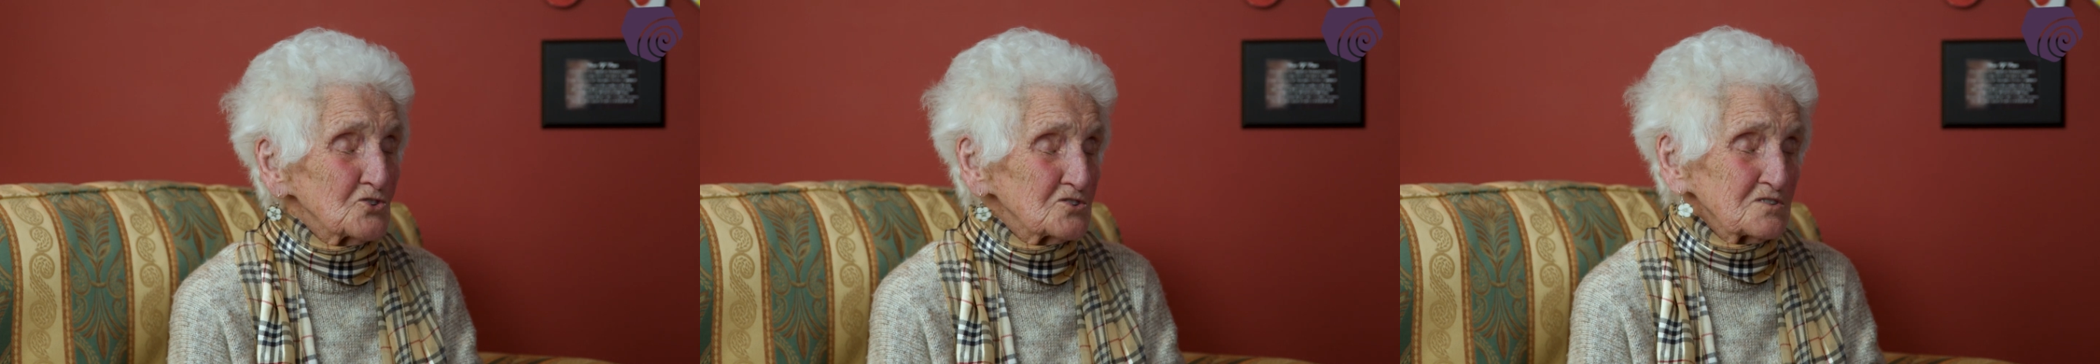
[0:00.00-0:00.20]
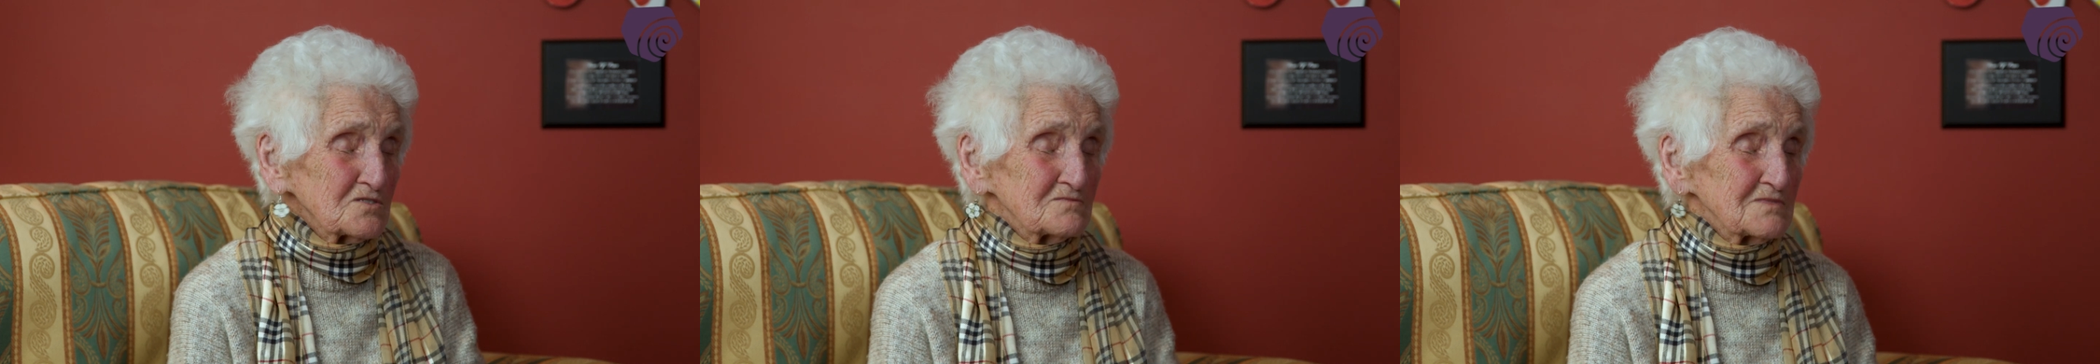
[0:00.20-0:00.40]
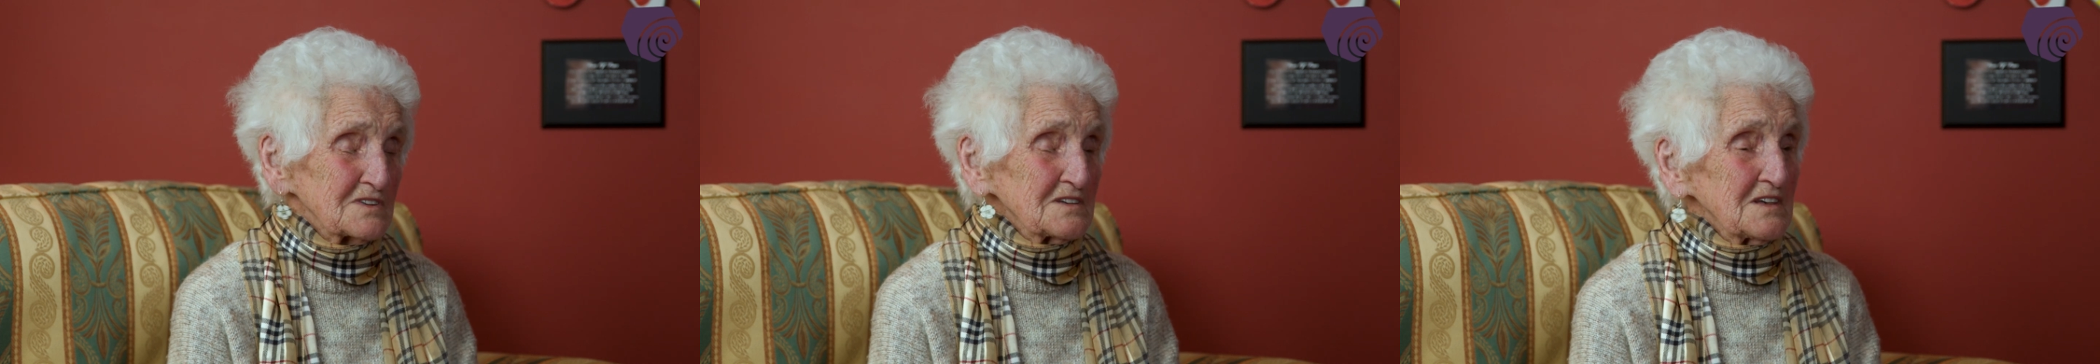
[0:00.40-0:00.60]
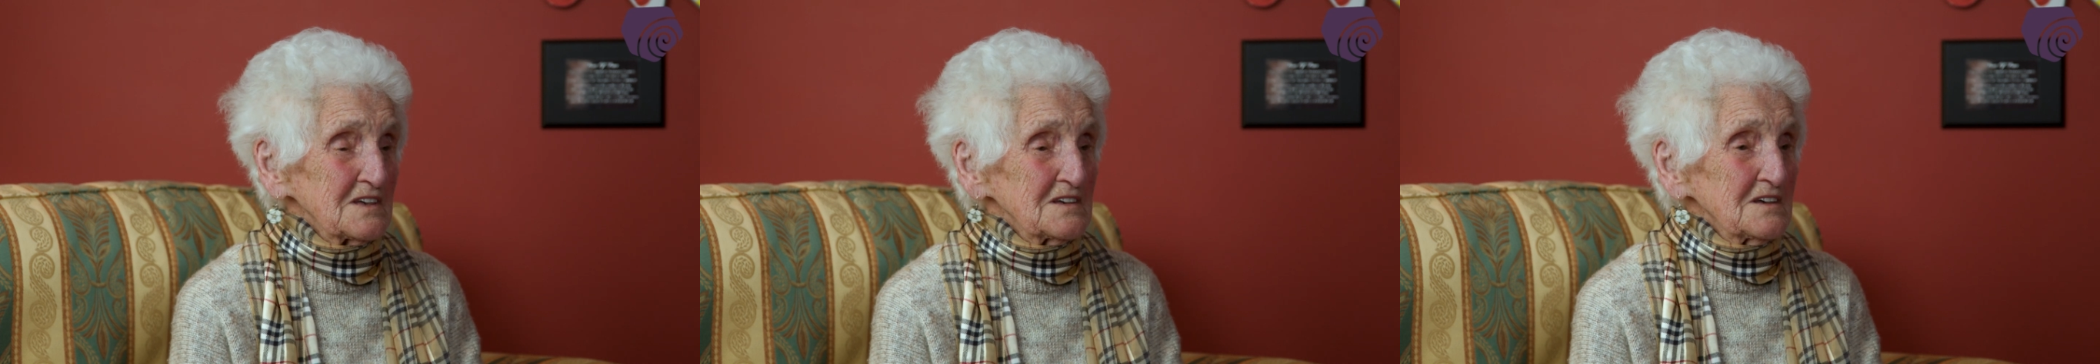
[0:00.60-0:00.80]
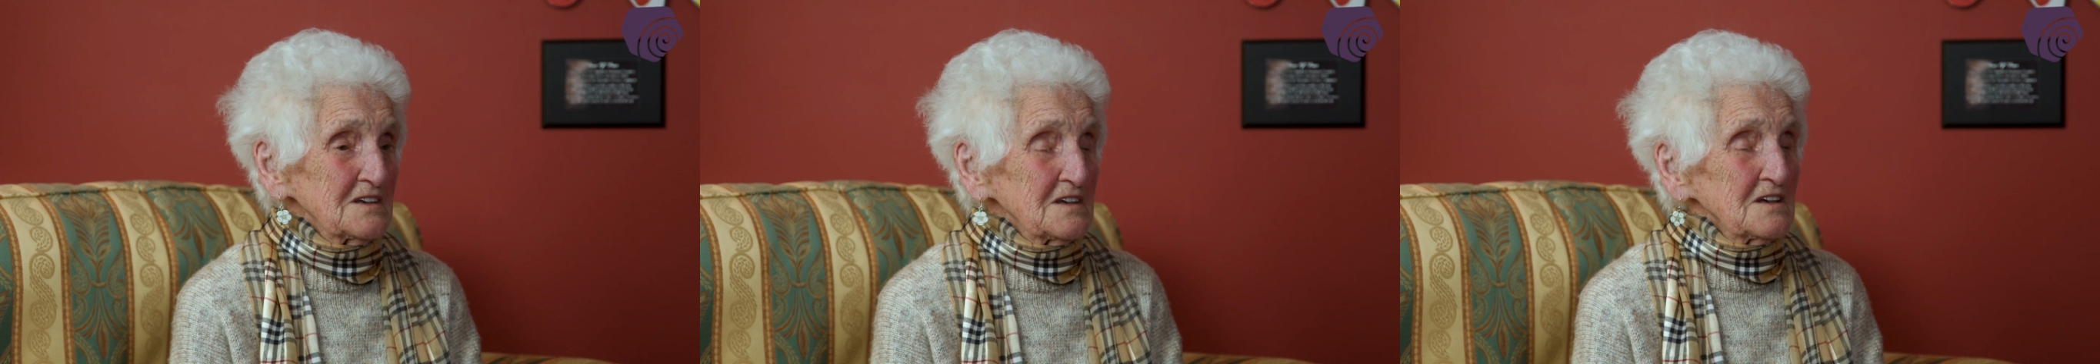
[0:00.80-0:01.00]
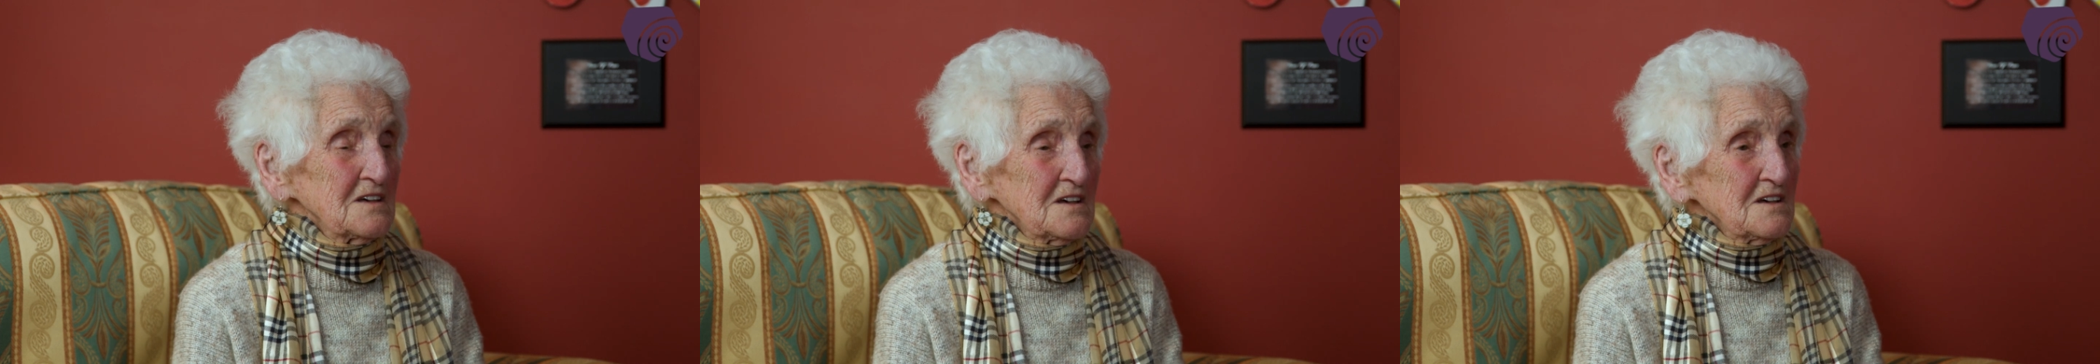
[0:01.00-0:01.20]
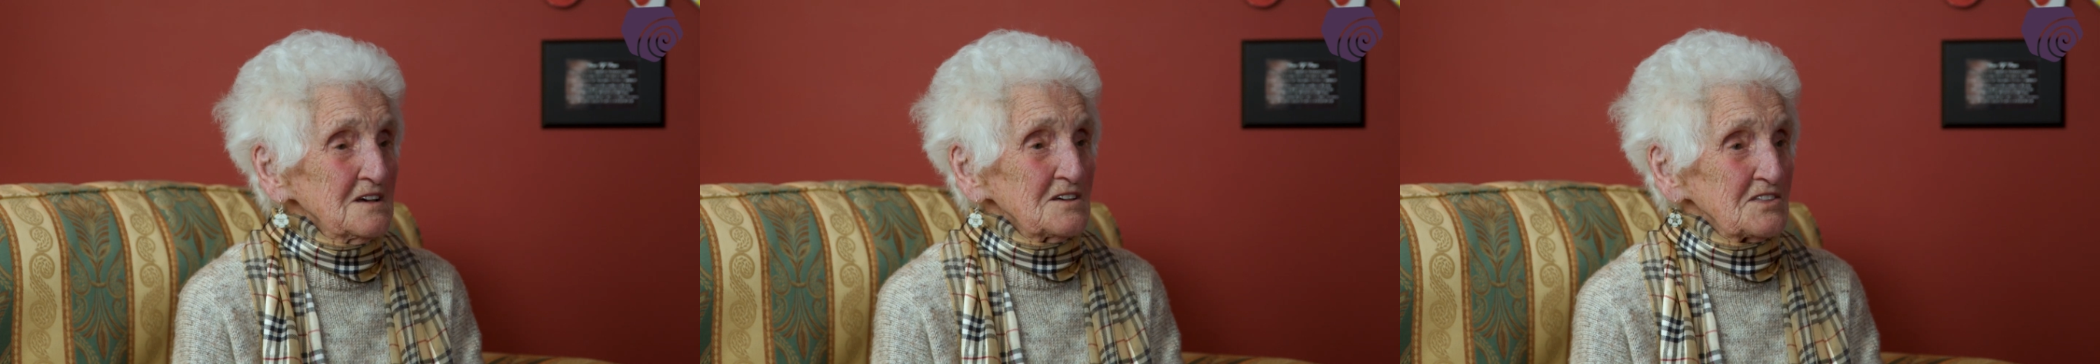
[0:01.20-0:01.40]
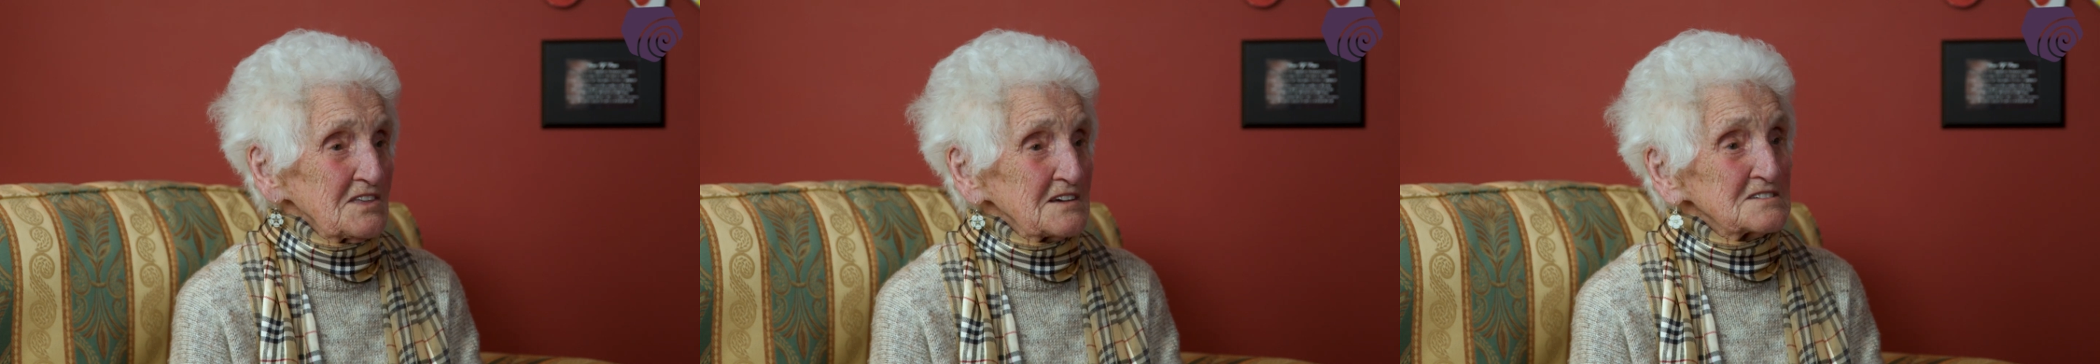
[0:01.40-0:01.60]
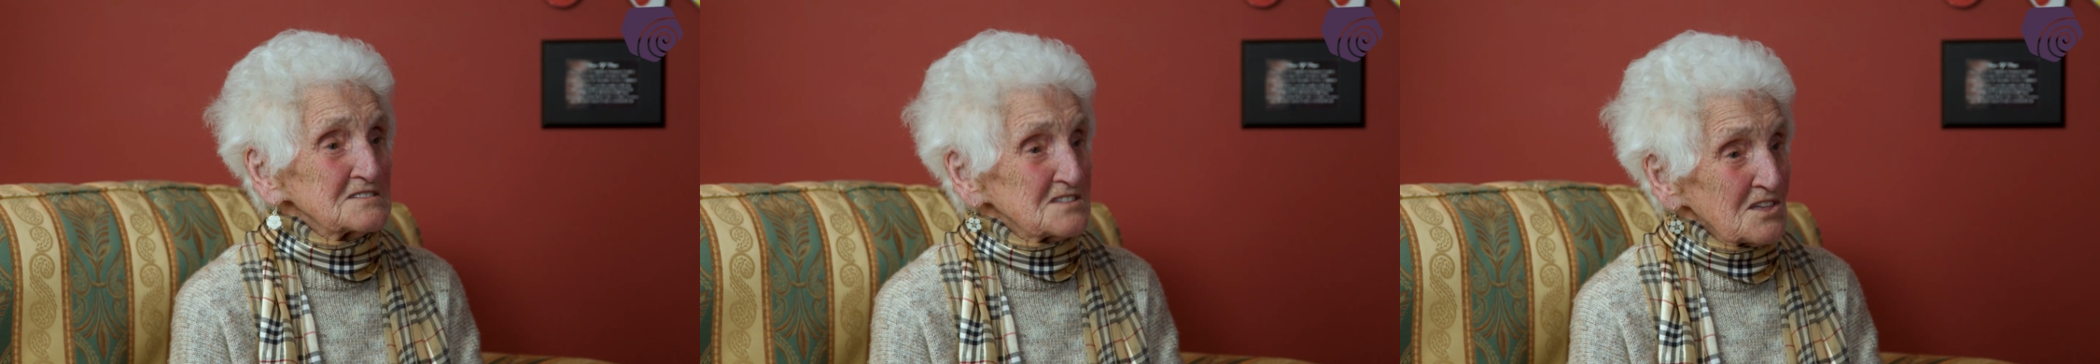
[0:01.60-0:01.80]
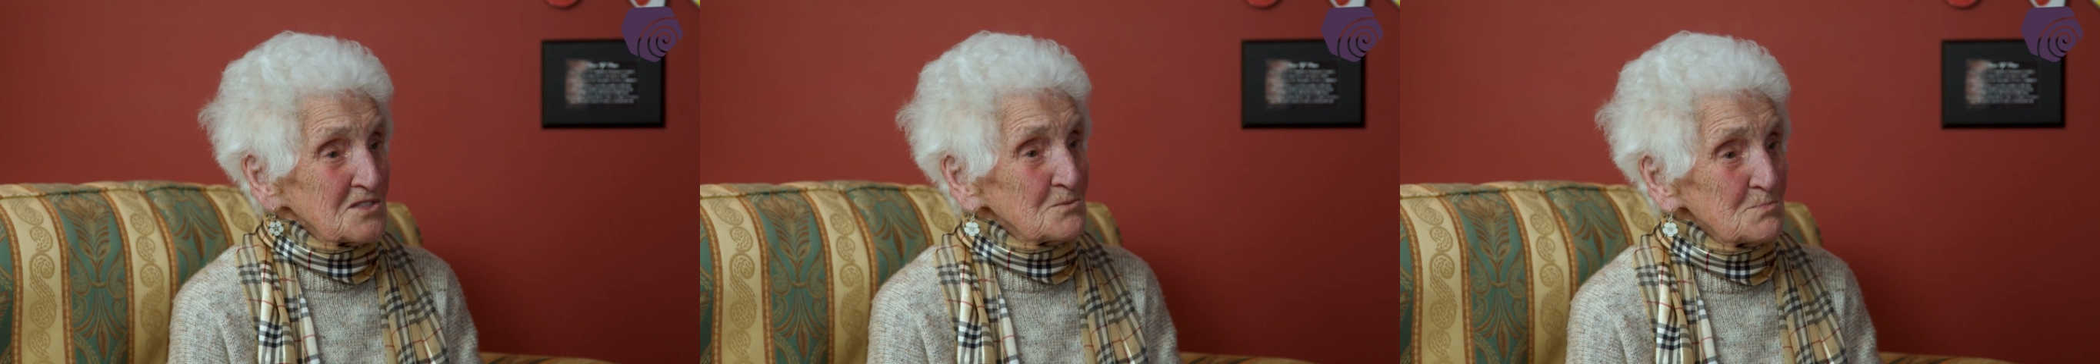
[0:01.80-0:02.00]
and things
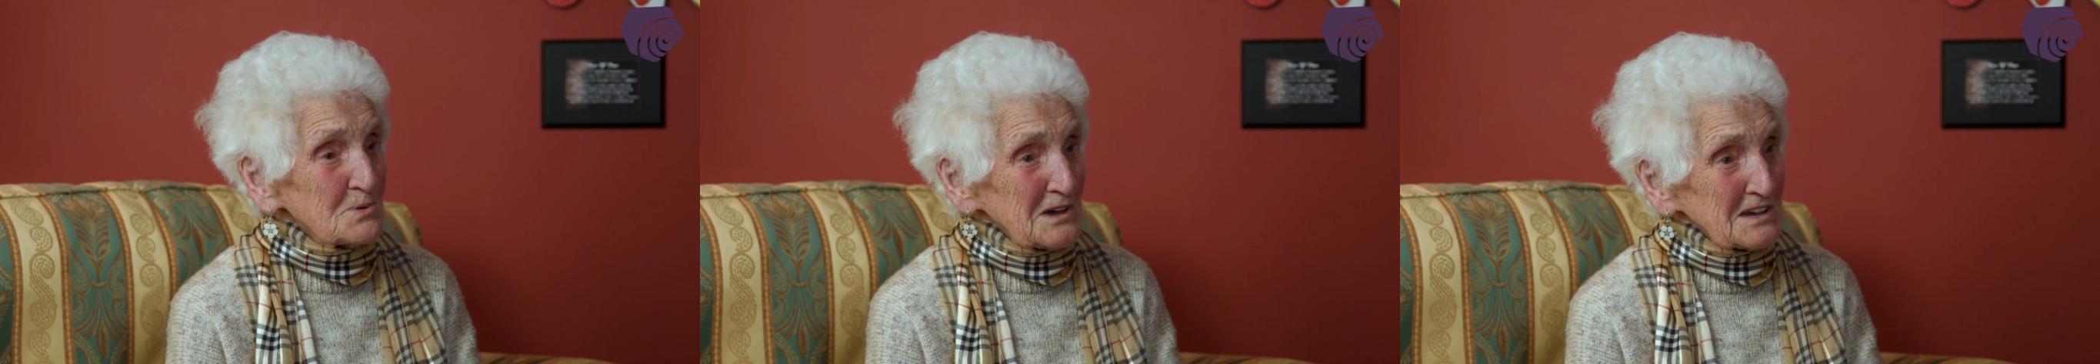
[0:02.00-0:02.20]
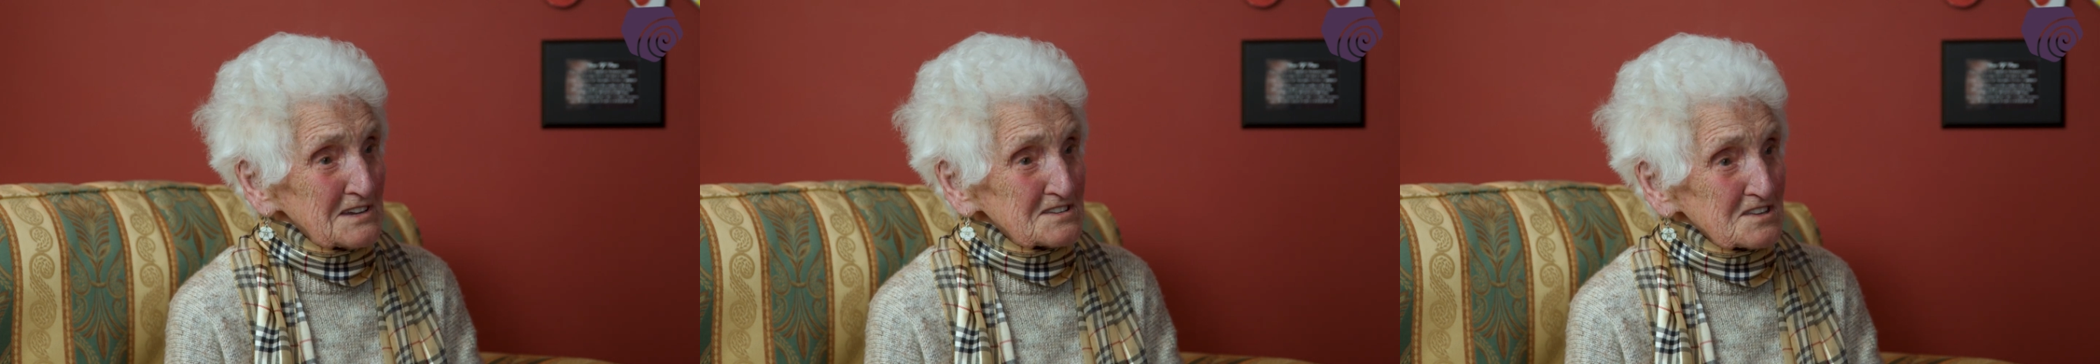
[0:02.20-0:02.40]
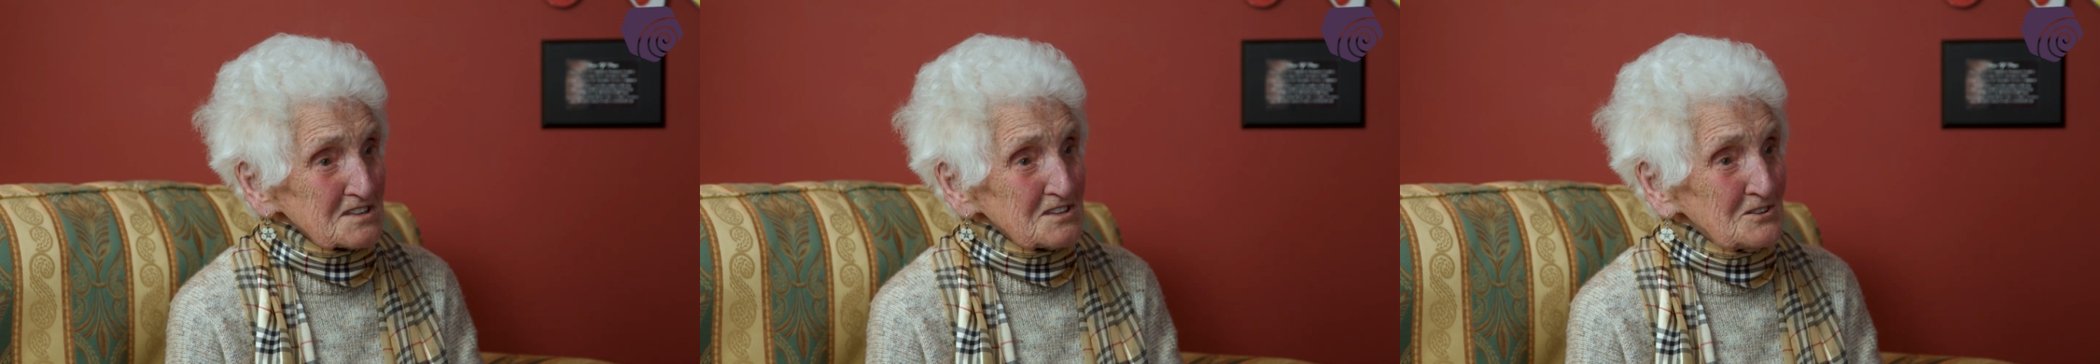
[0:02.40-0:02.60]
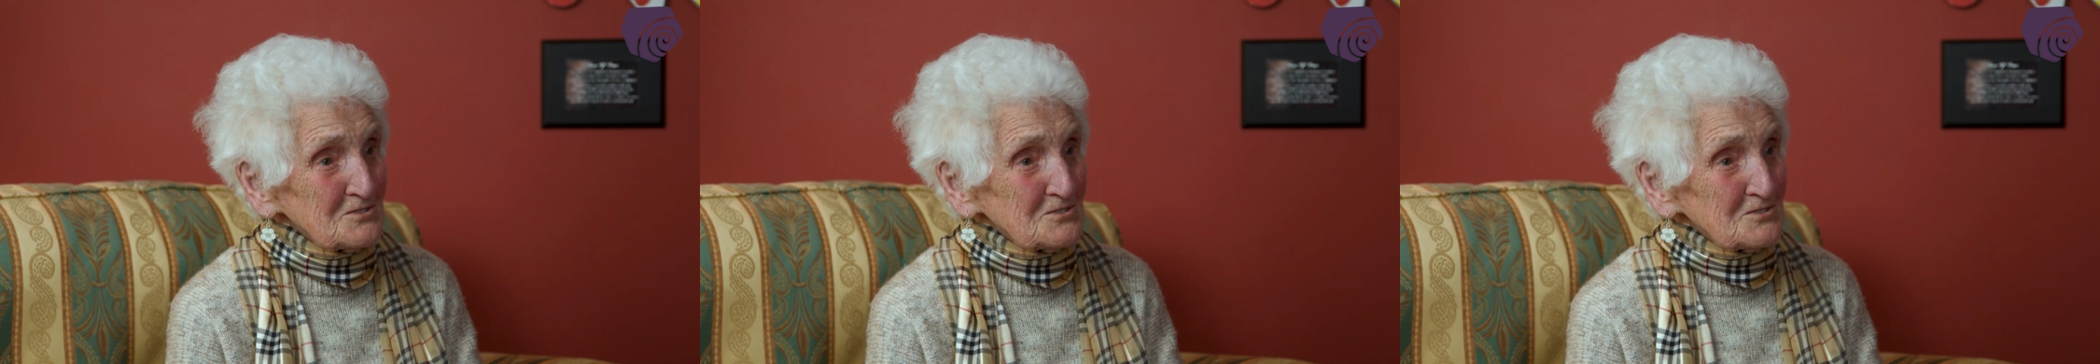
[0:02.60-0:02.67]
in the past.